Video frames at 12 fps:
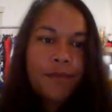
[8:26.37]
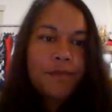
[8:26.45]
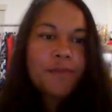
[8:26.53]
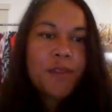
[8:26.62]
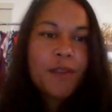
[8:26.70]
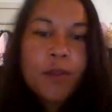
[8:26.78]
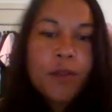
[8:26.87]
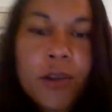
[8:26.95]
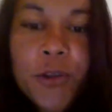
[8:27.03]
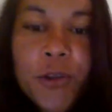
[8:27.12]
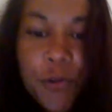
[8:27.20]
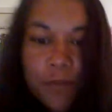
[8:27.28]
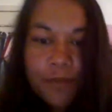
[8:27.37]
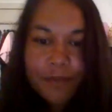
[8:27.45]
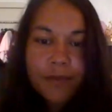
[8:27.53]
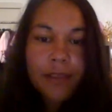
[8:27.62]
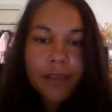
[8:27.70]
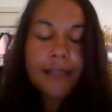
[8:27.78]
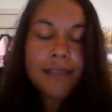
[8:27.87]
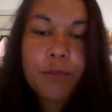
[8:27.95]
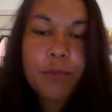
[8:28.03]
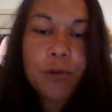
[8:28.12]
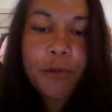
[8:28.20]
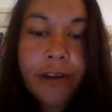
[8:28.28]
No, that's pretty much
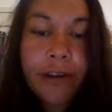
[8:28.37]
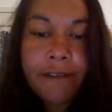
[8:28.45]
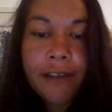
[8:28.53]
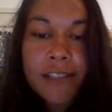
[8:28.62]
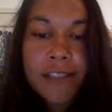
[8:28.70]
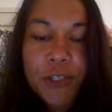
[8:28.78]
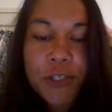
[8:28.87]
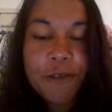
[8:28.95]
what I've got too.